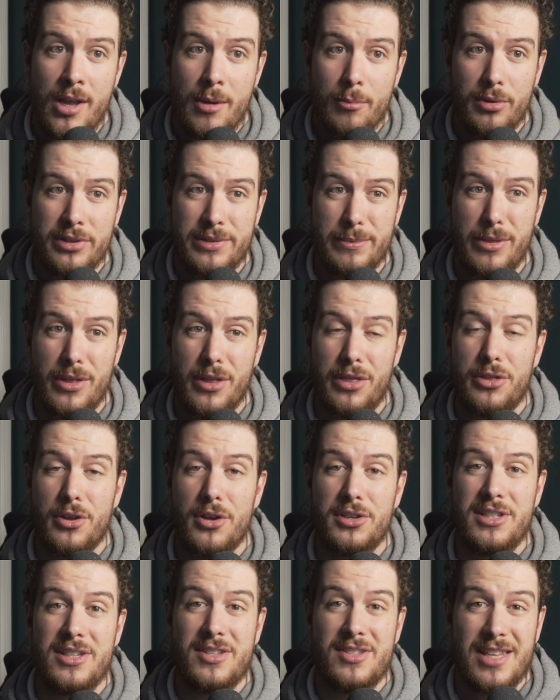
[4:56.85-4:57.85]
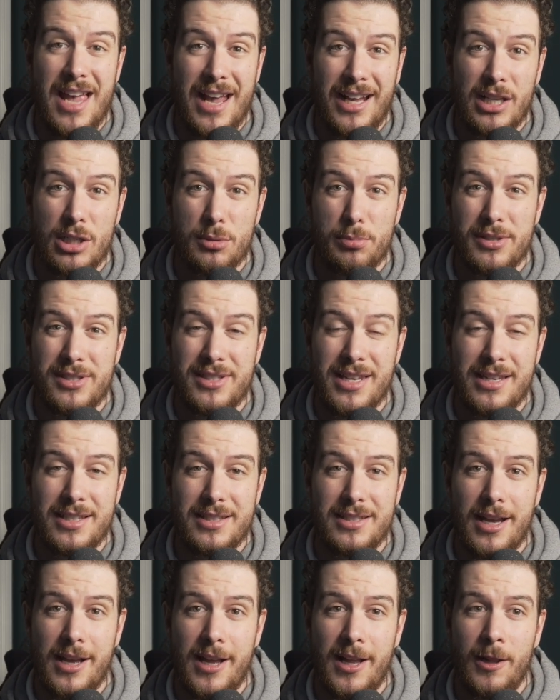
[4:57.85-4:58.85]
Puts him in the 32nd
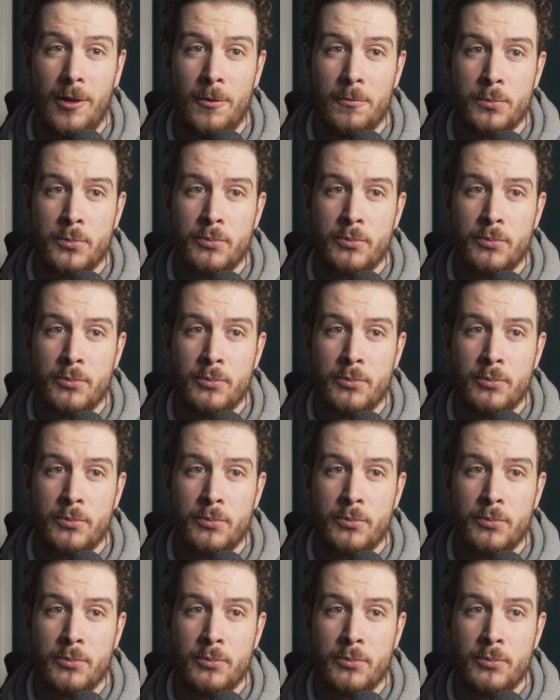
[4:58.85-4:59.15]
percentile.